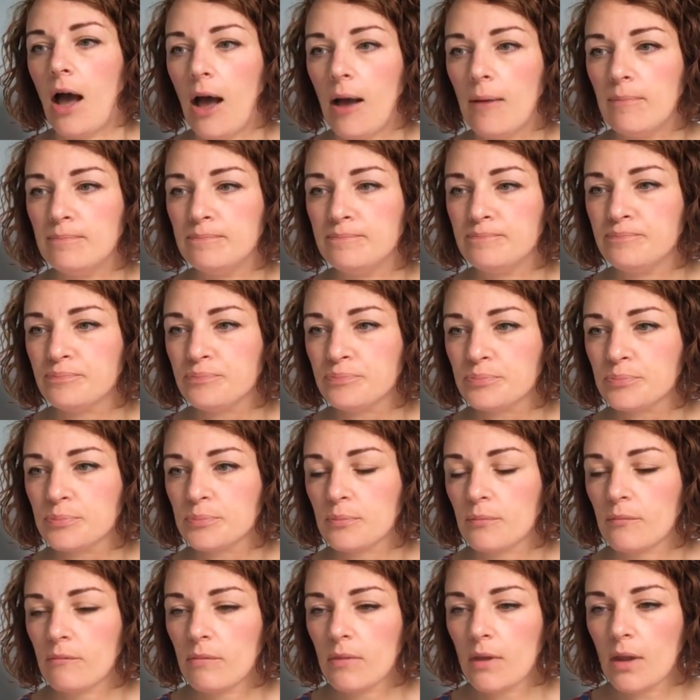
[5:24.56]
Um,
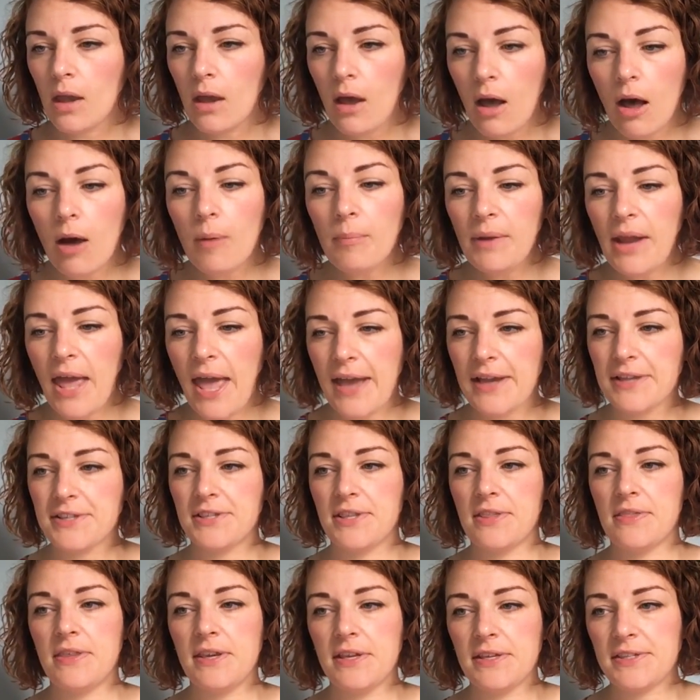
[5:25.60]
up
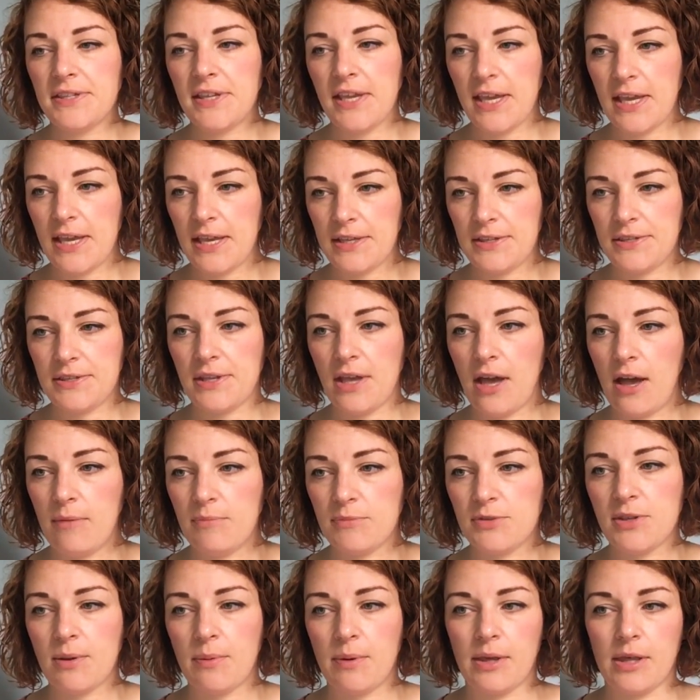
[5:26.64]
next, this is
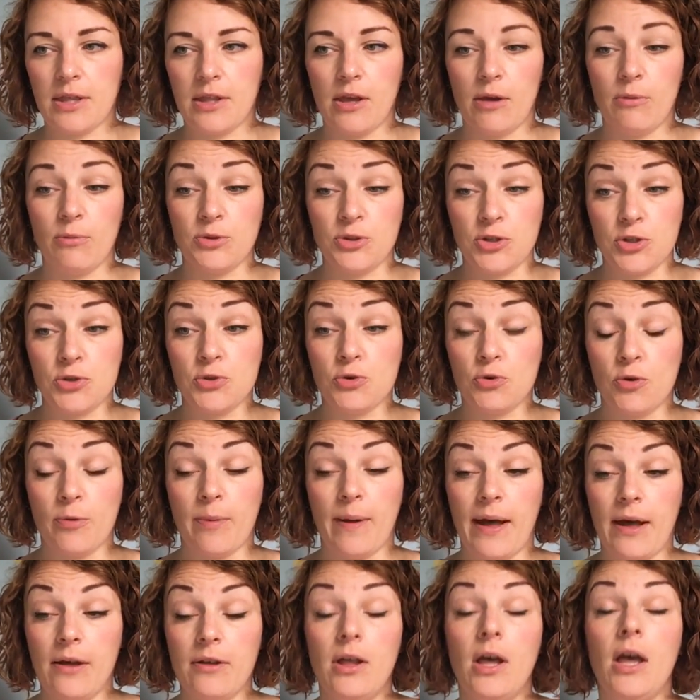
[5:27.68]
um, something I want to talk
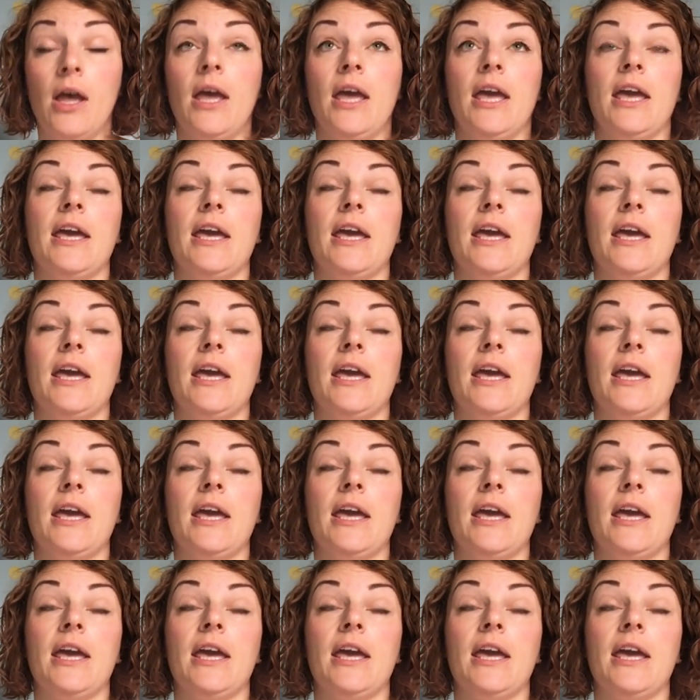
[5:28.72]
about.